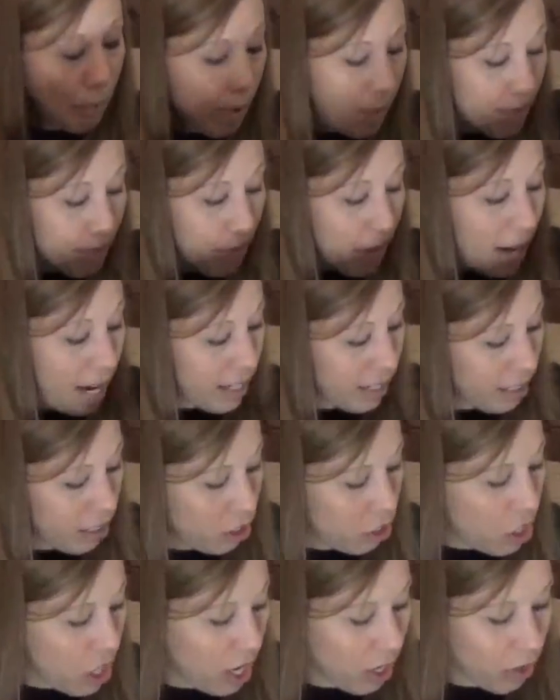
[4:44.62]
my box
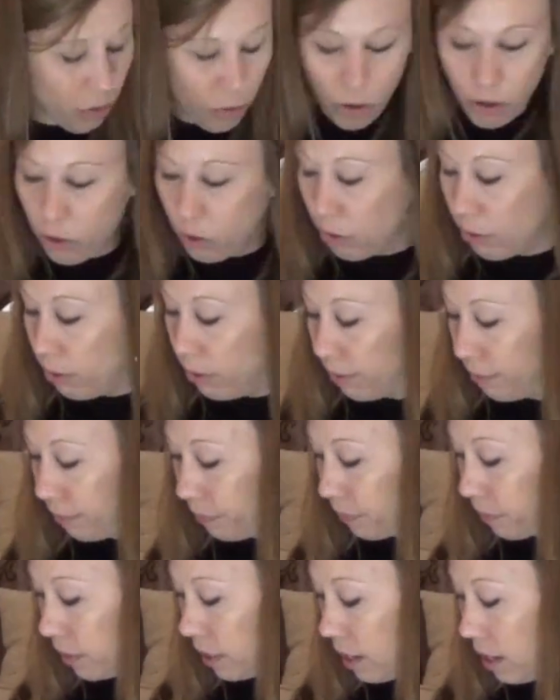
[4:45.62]
of J.Crew.
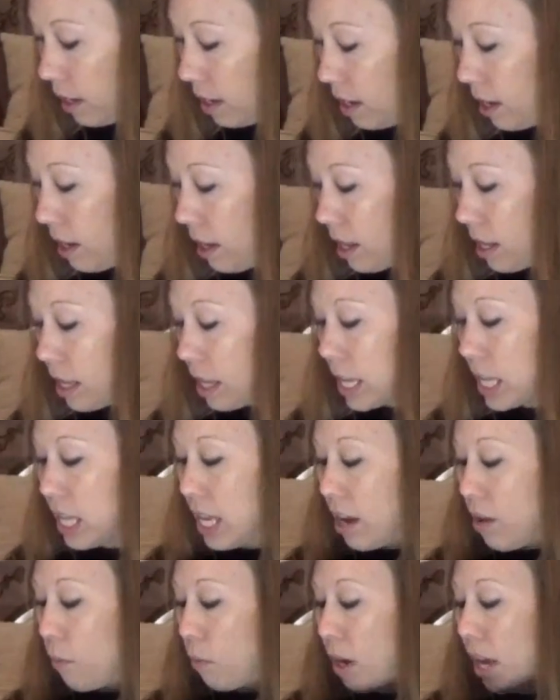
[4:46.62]
And
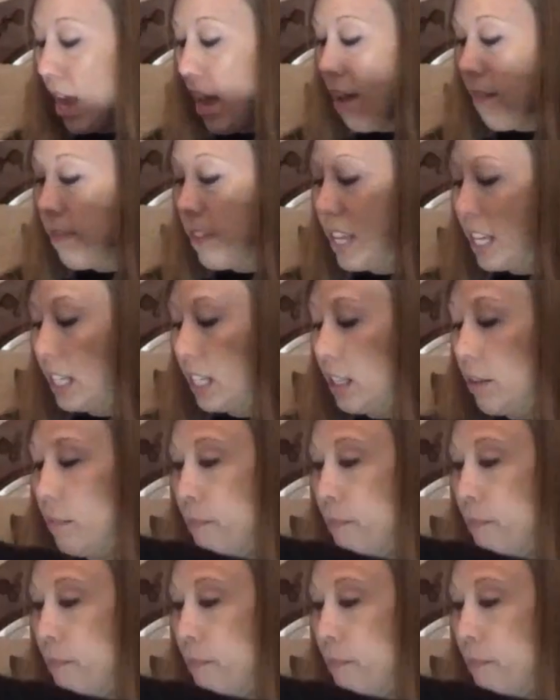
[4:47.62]
then we have this